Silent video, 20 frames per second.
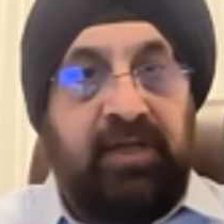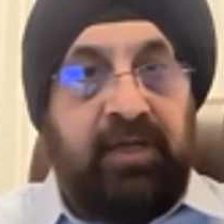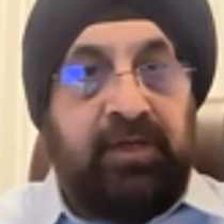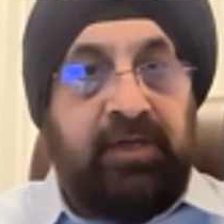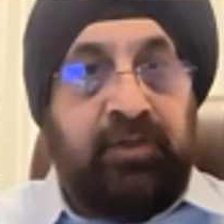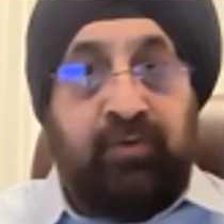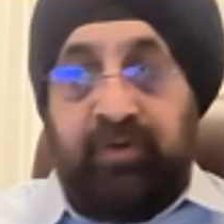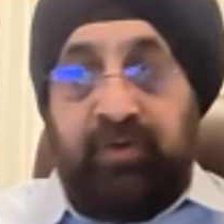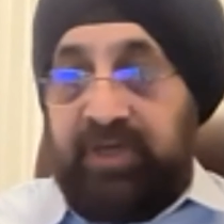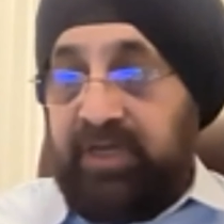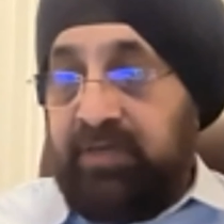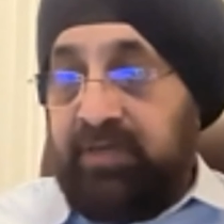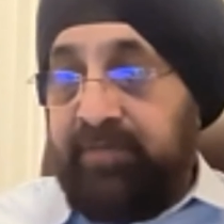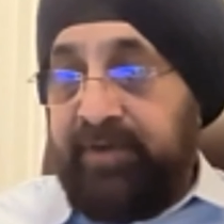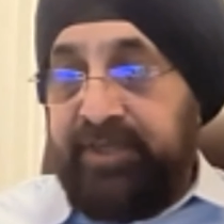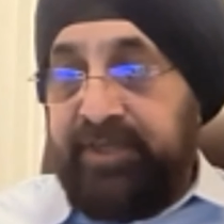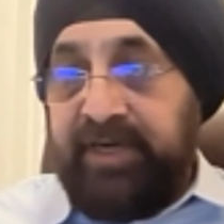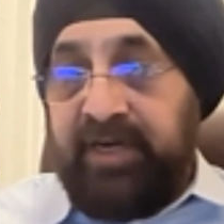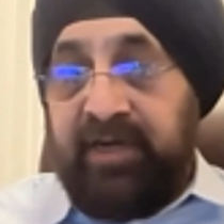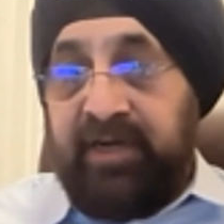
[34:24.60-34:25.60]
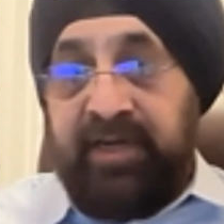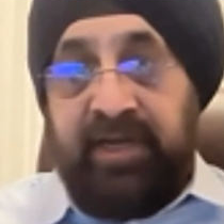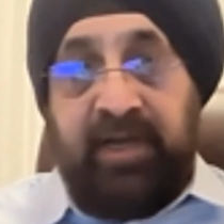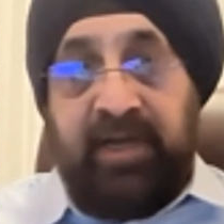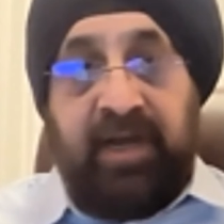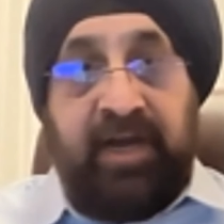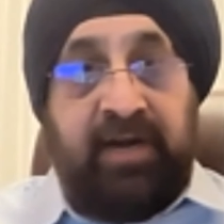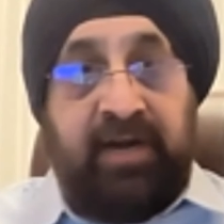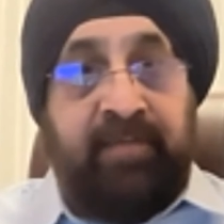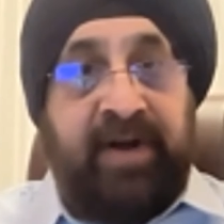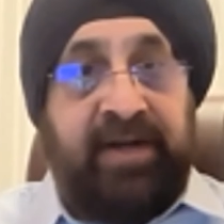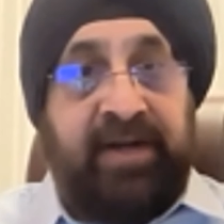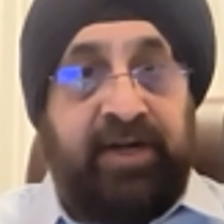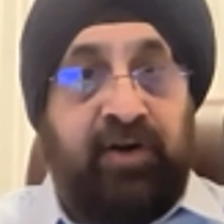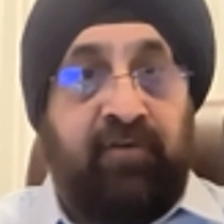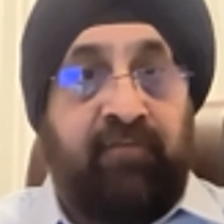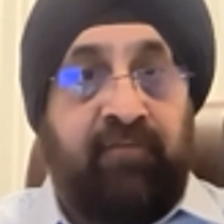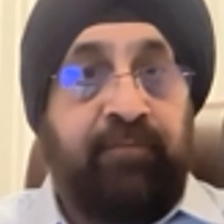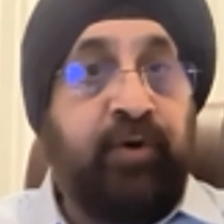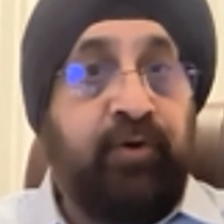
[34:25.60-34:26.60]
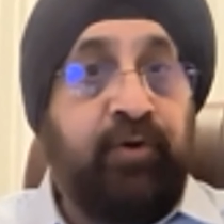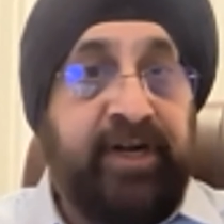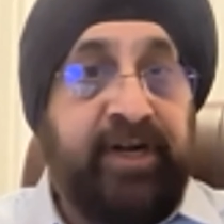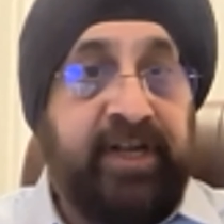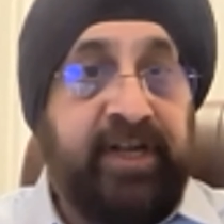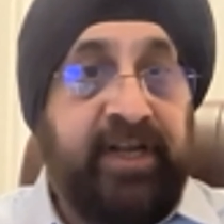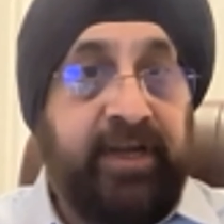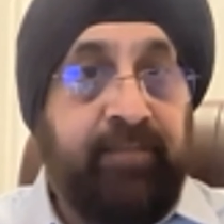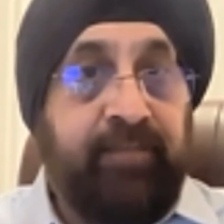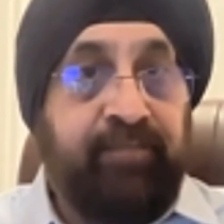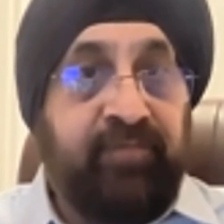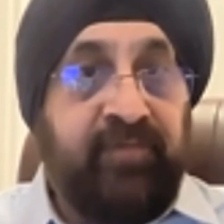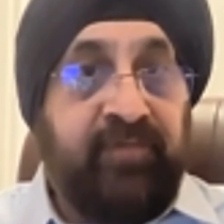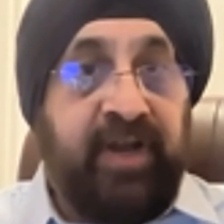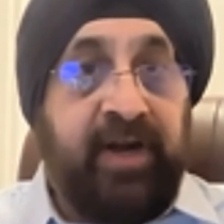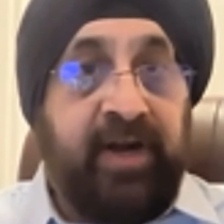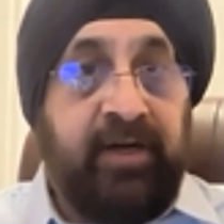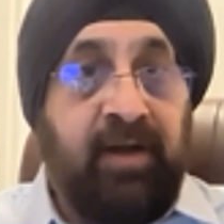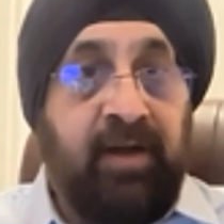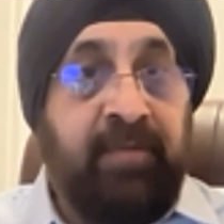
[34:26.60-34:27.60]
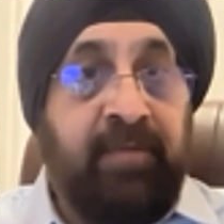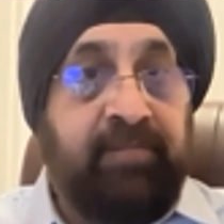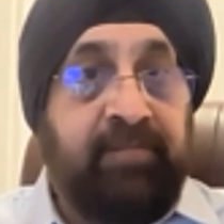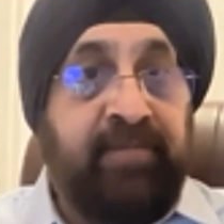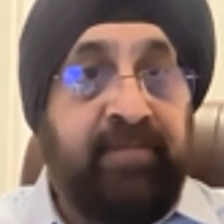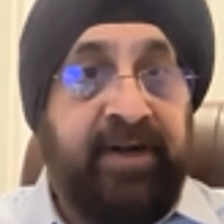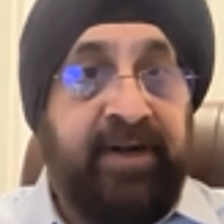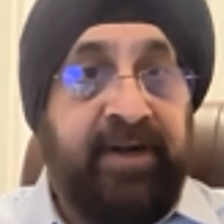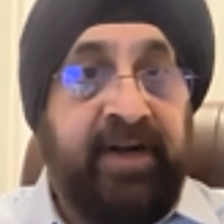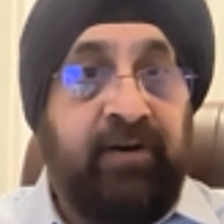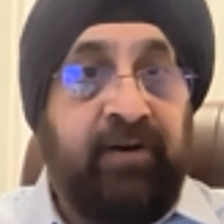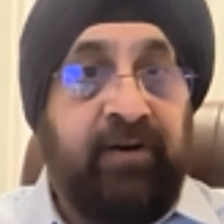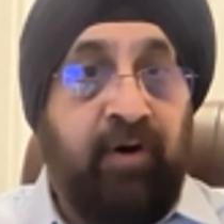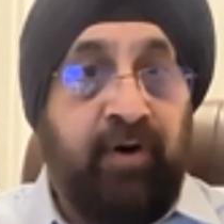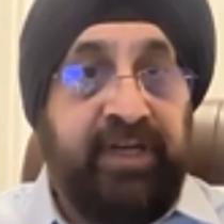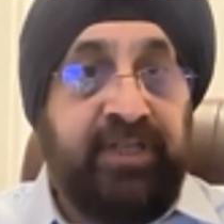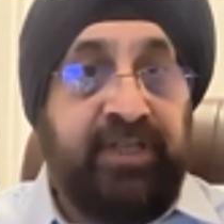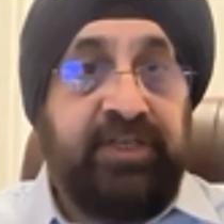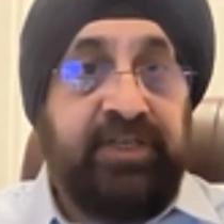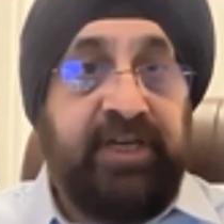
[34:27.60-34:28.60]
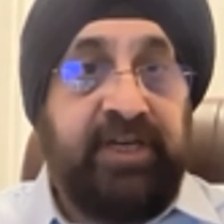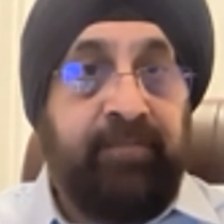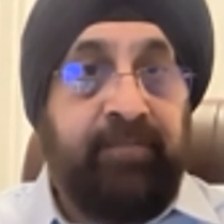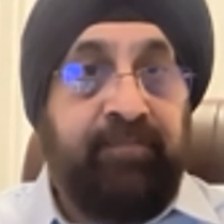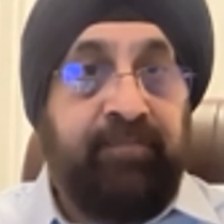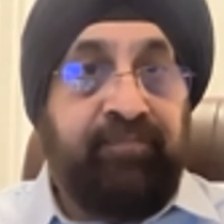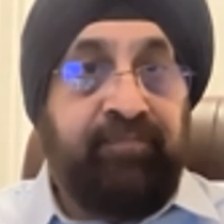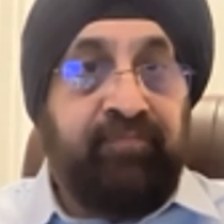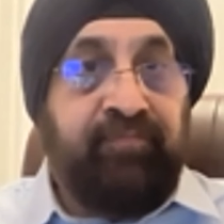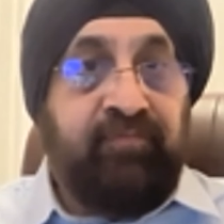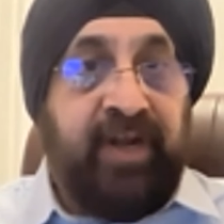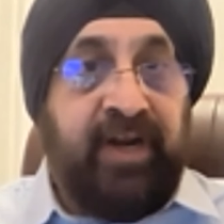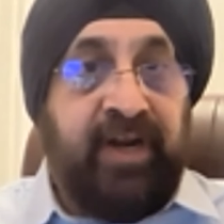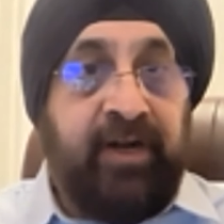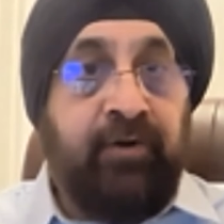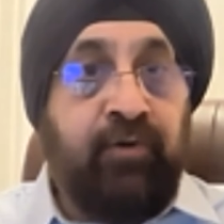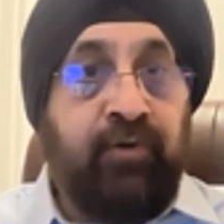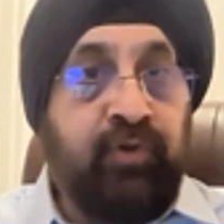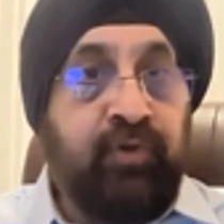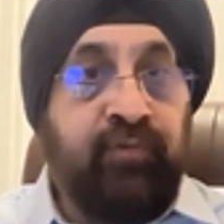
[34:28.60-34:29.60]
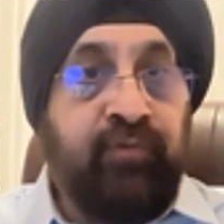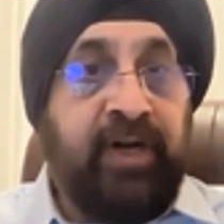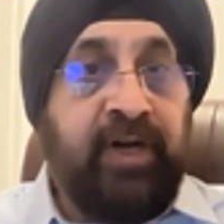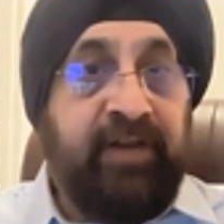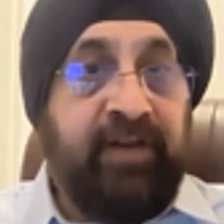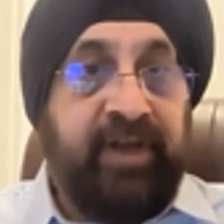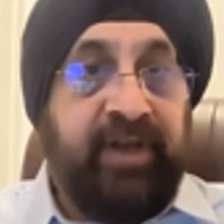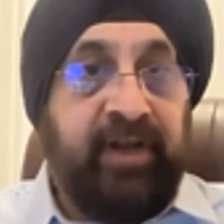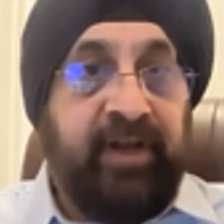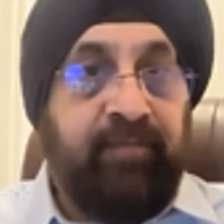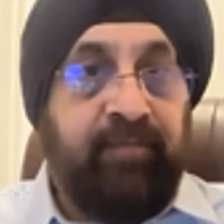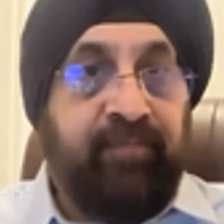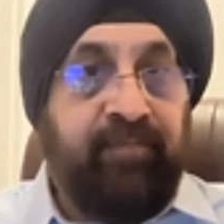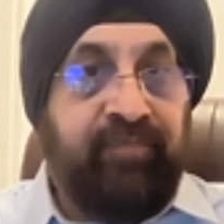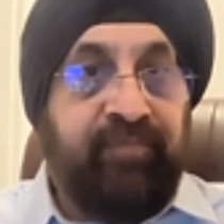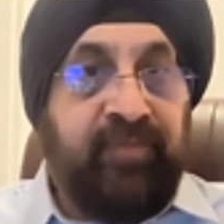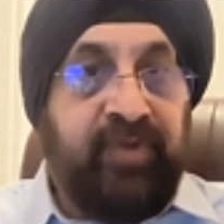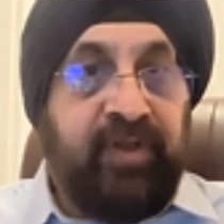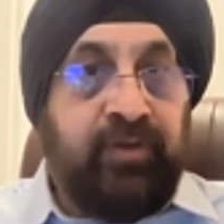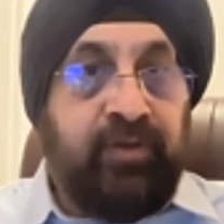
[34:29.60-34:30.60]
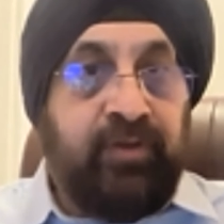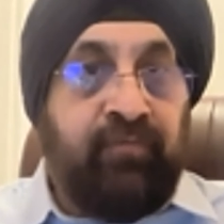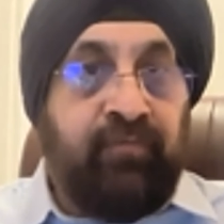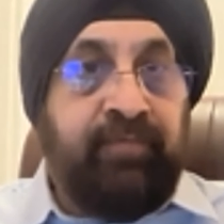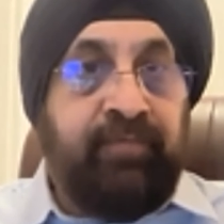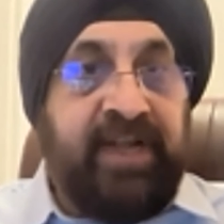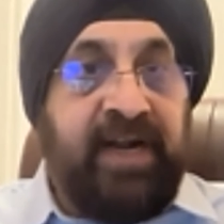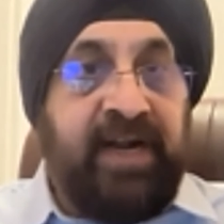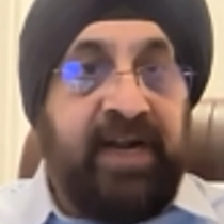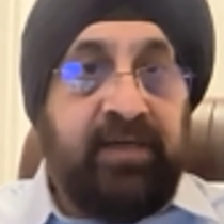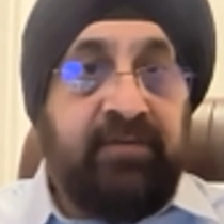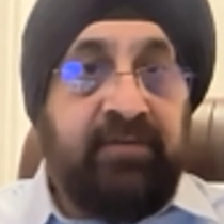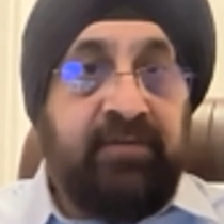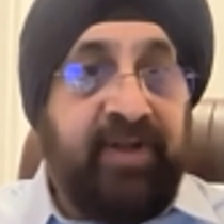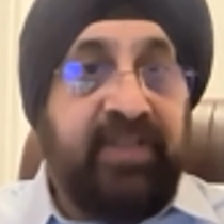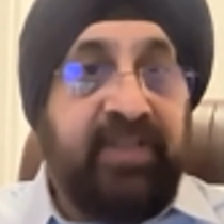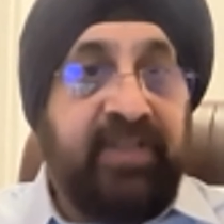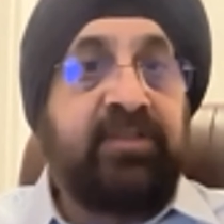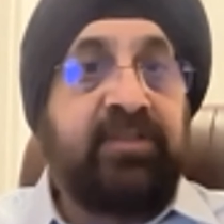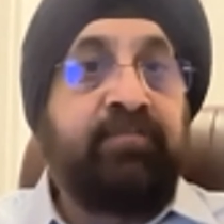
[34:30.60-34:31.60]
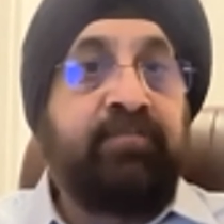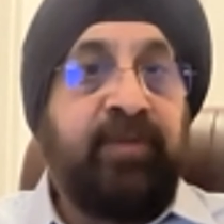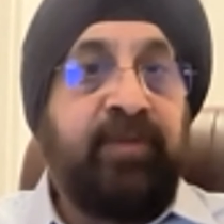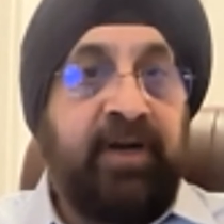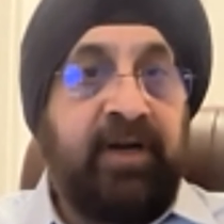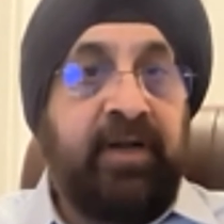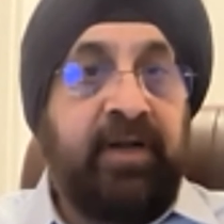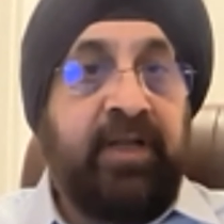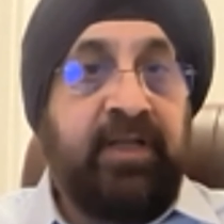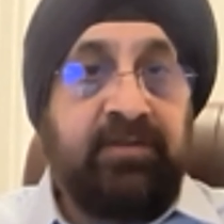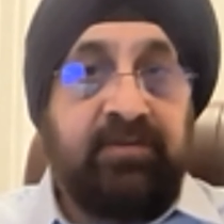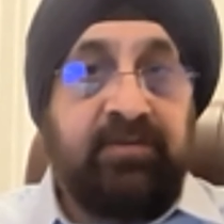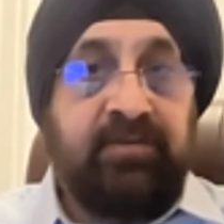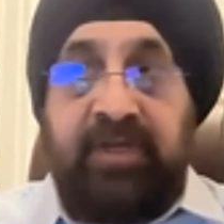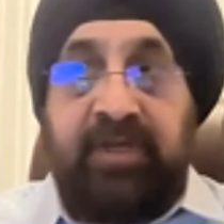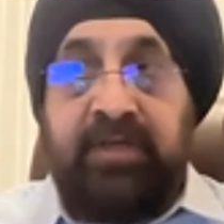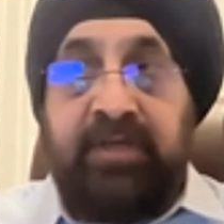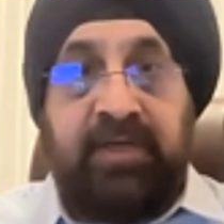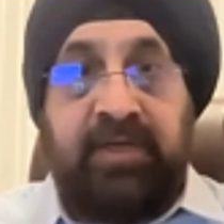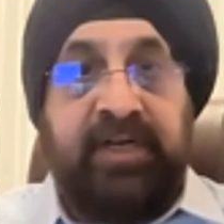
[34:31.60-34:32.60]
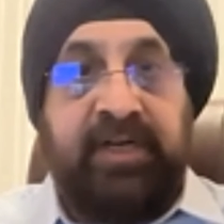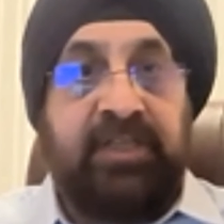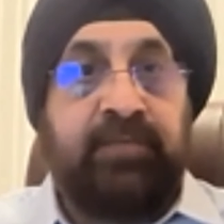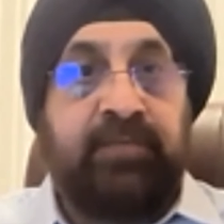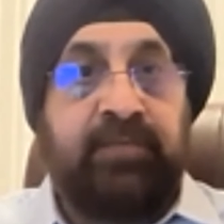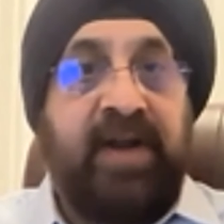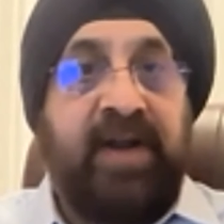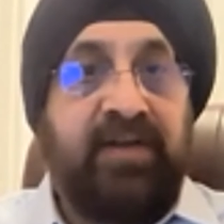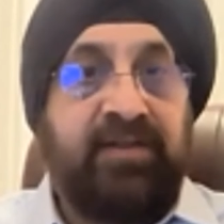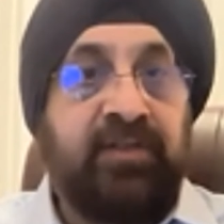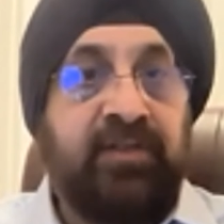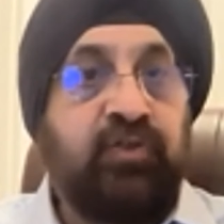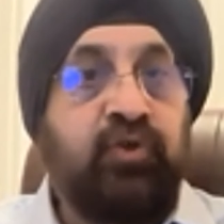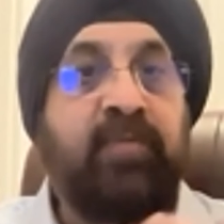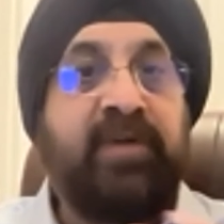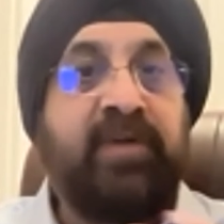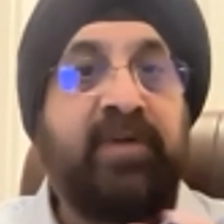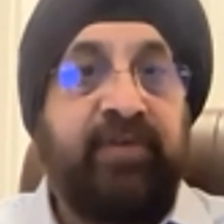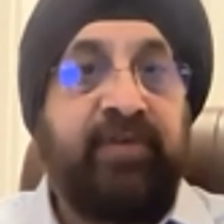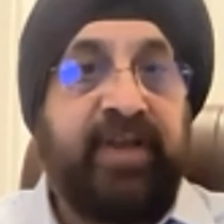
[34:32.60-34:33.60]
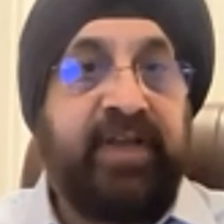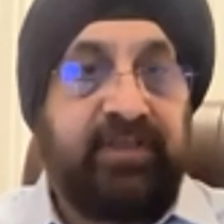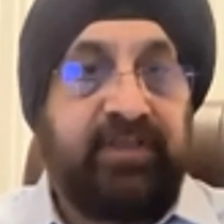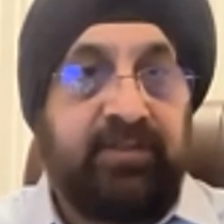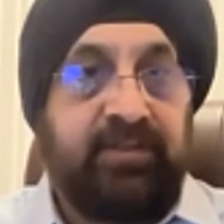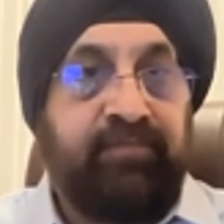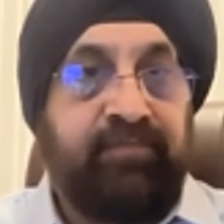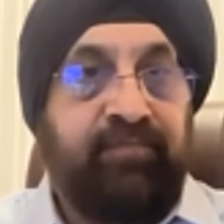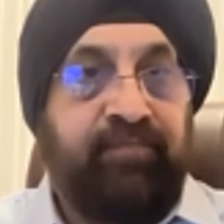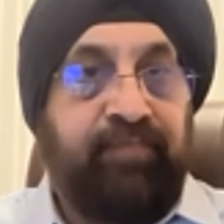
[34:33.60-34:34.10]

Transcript: you immediately are reminded of purity and commitment and honesty and truthful living. So that one symbol it inspires in so many ways.